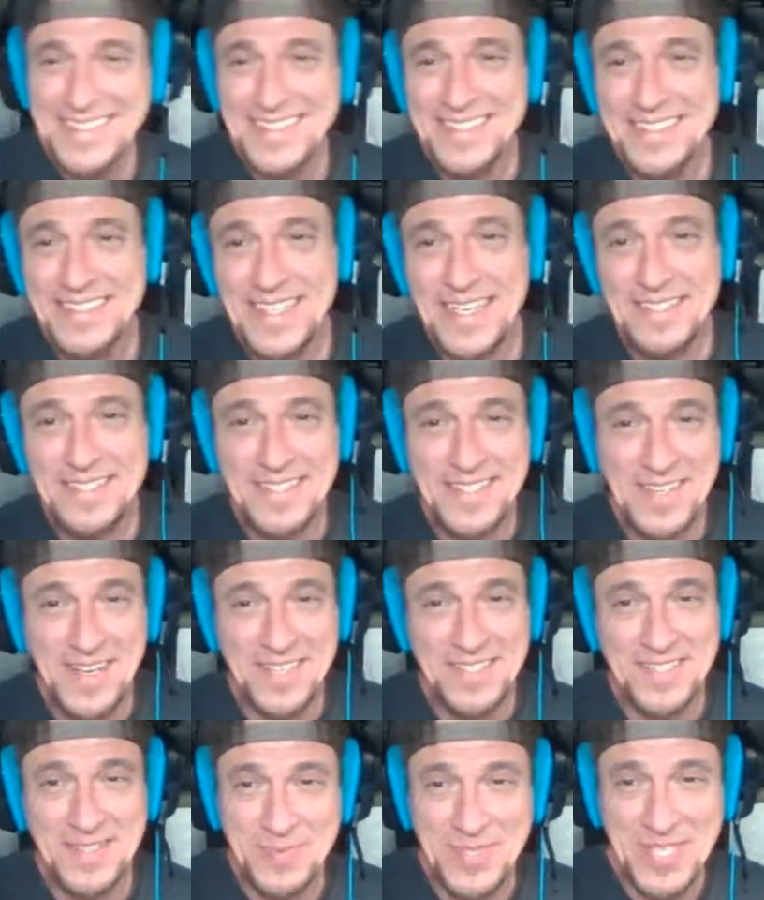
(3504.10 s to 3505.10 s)
that's an
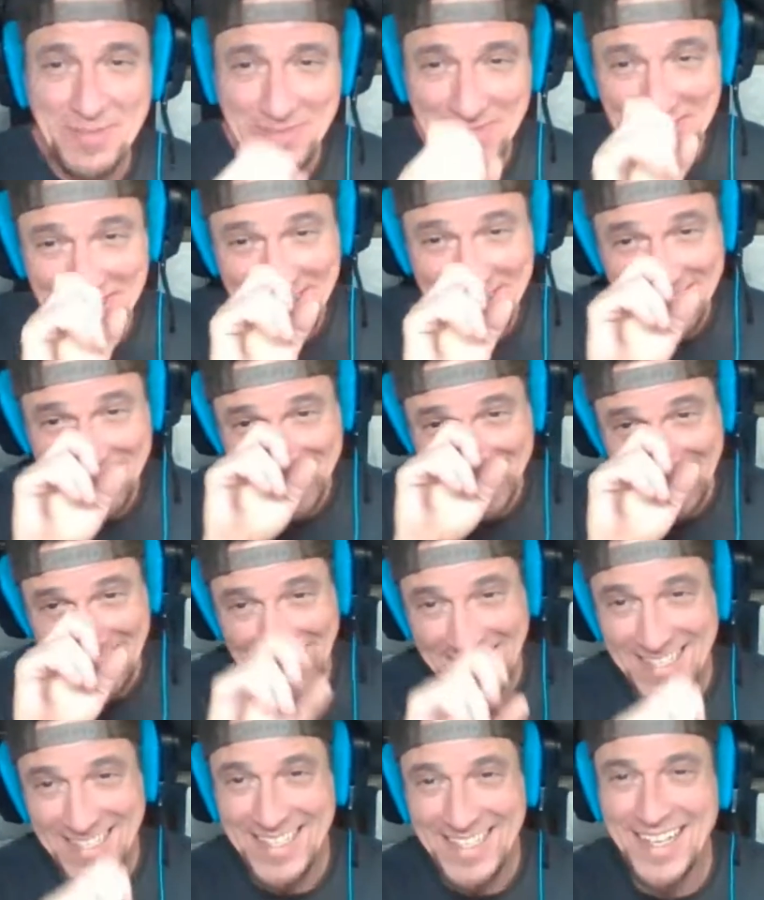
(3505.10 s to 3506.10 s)
awesome number though.
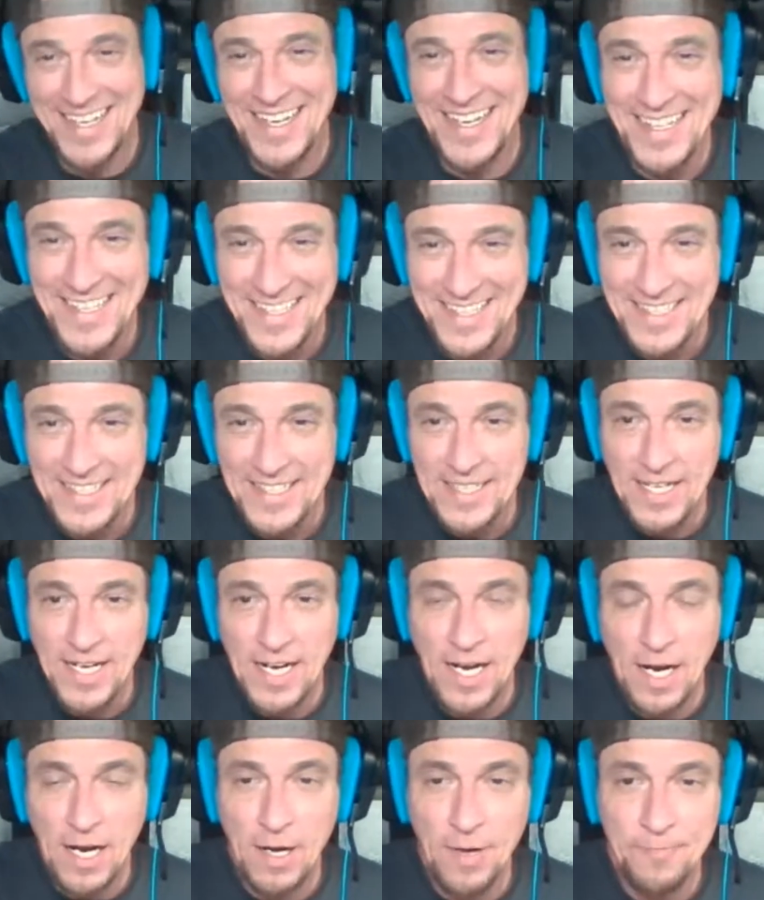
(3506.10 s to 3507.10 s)

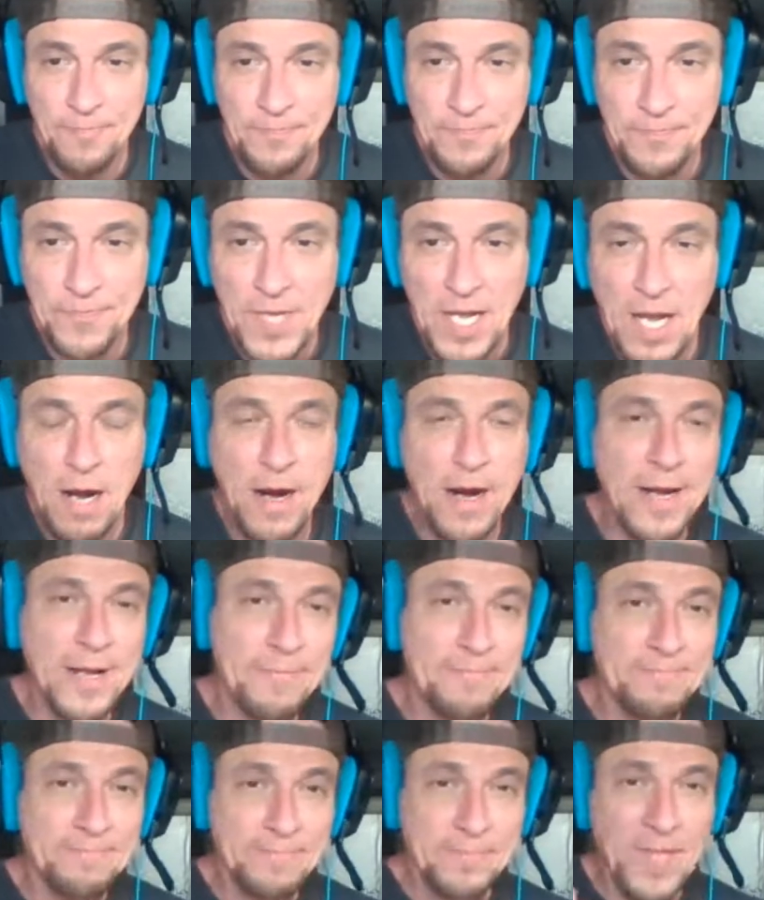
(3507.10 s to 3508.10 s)
All right,
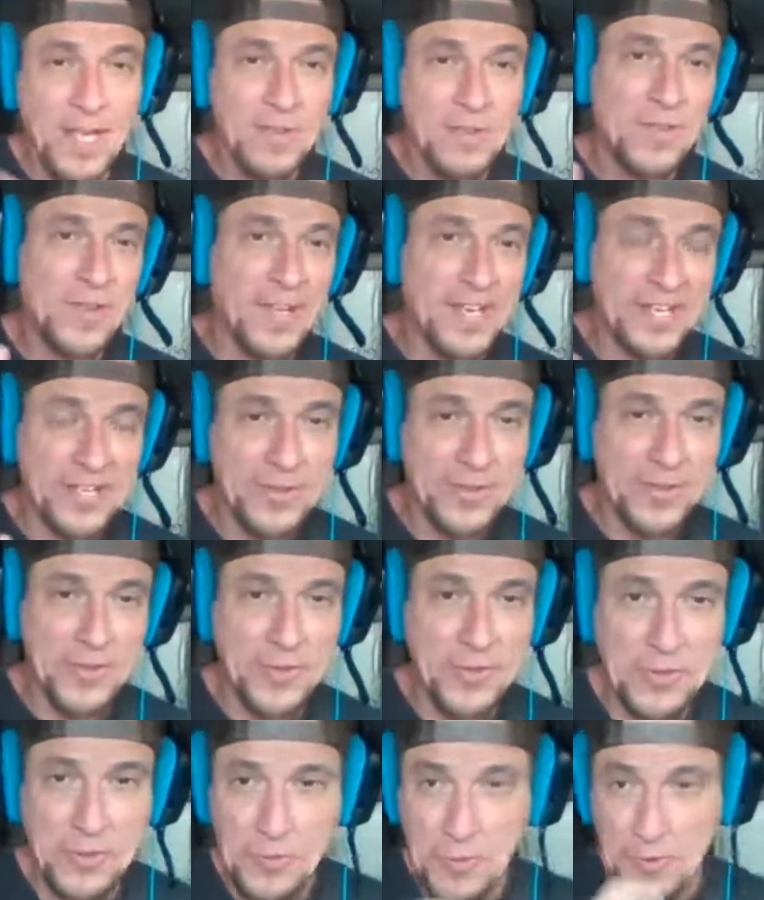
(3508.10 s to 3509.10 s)
like
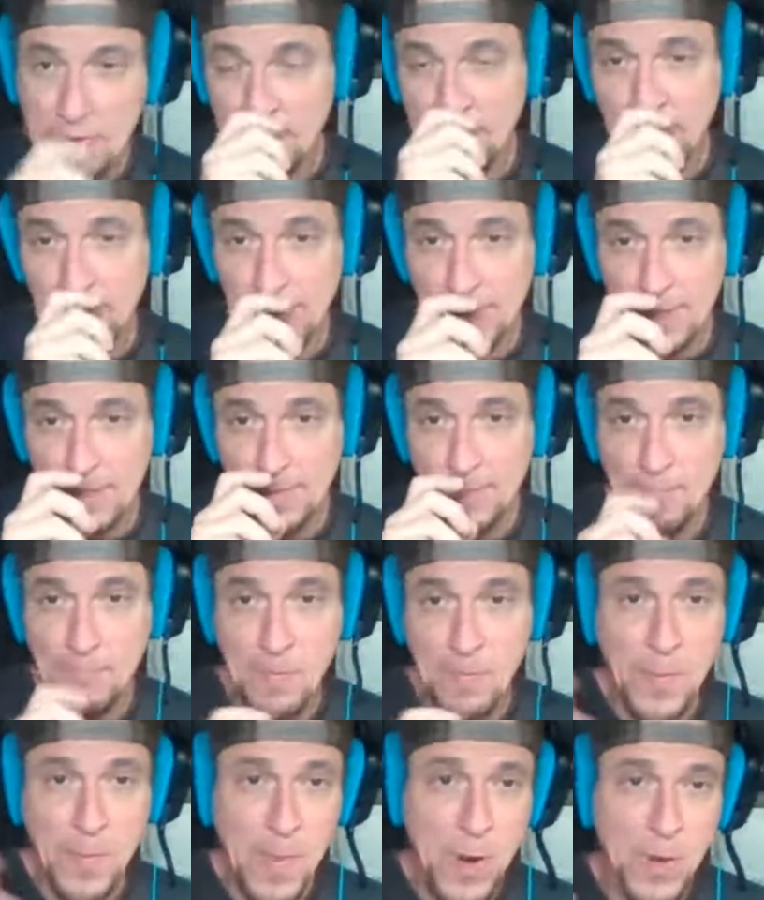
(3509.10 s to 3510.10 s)
through
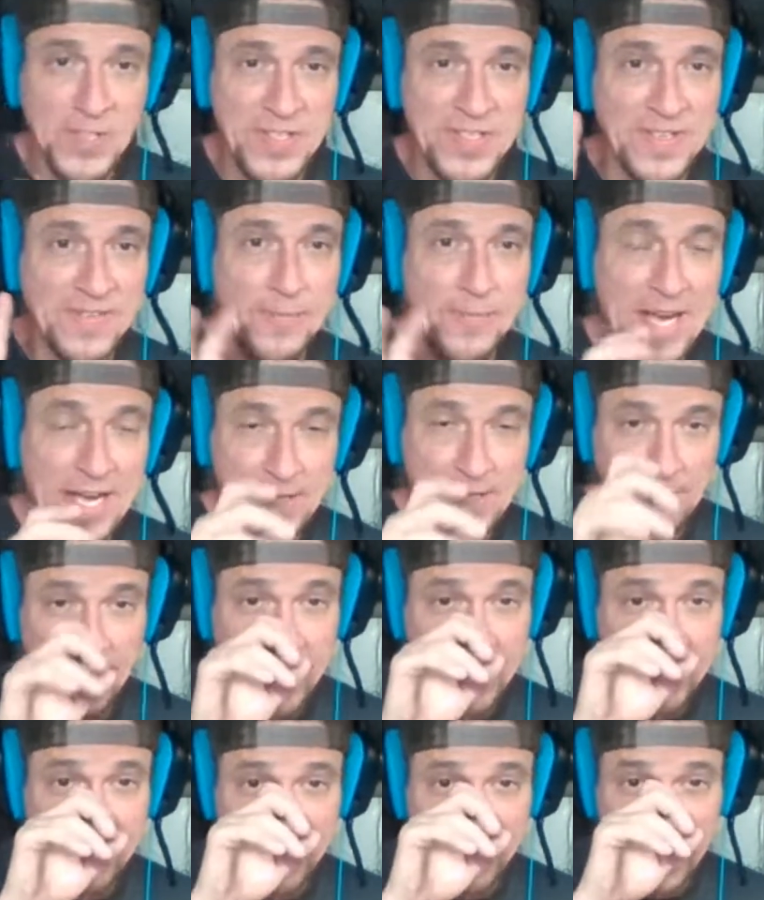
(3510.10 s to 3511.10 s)
most of my
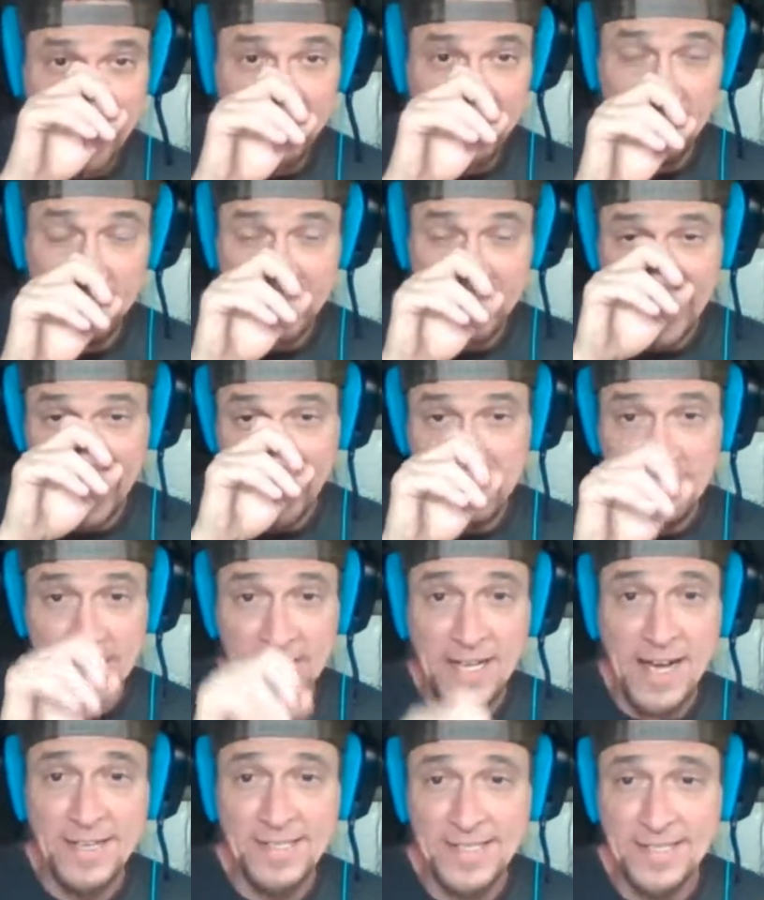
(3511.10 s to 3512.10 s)
life, I've looked at
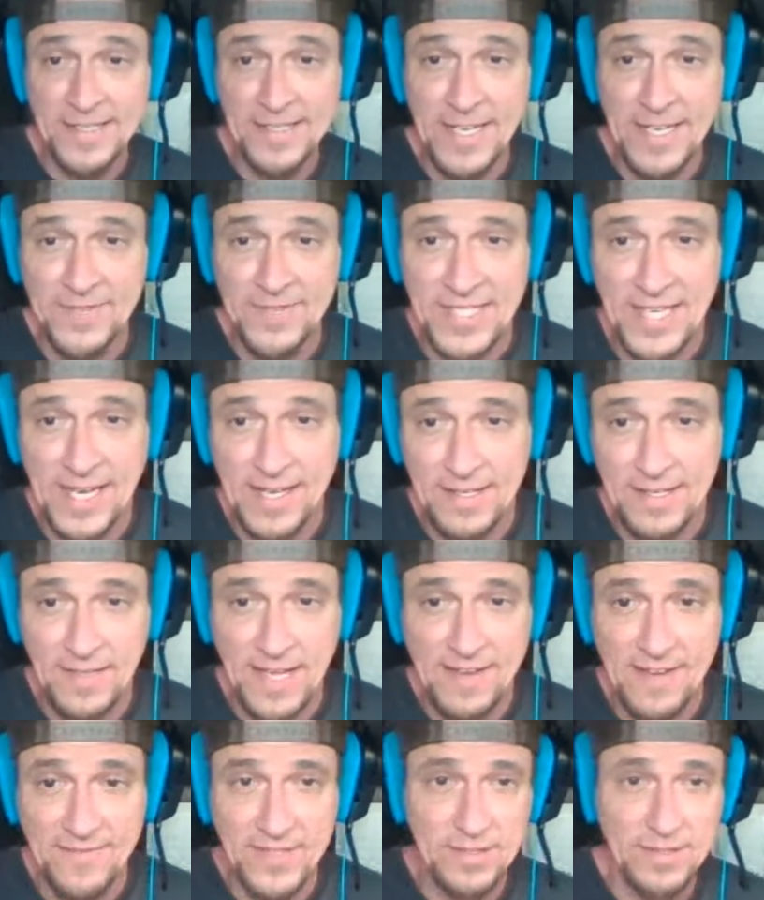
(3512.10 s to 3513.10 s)
clocks and they've said
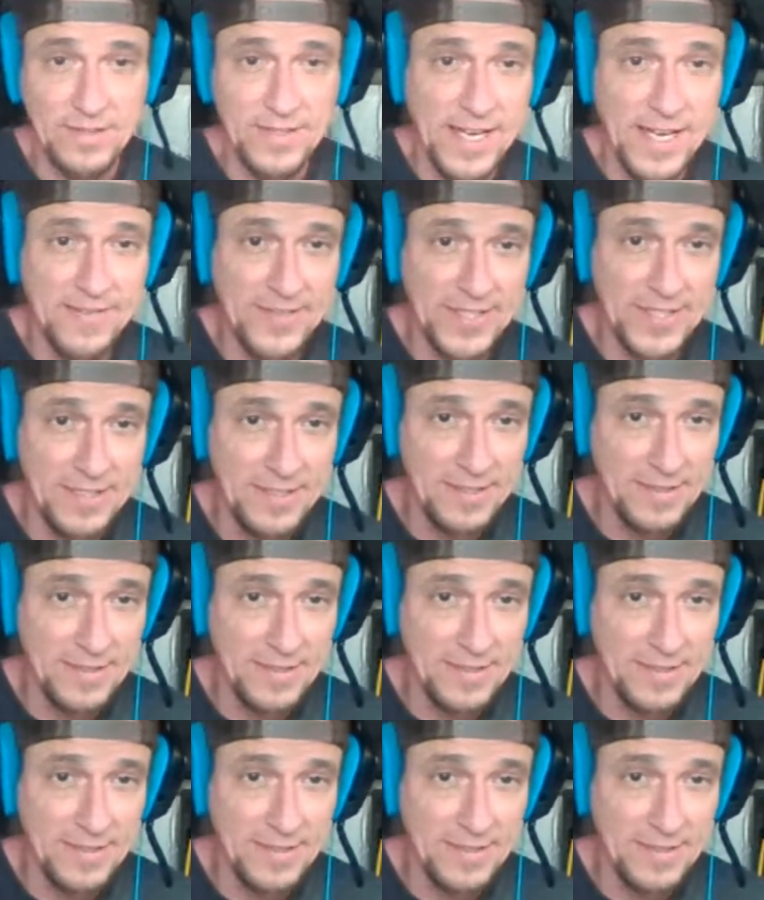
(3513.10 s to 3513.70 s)
11:11.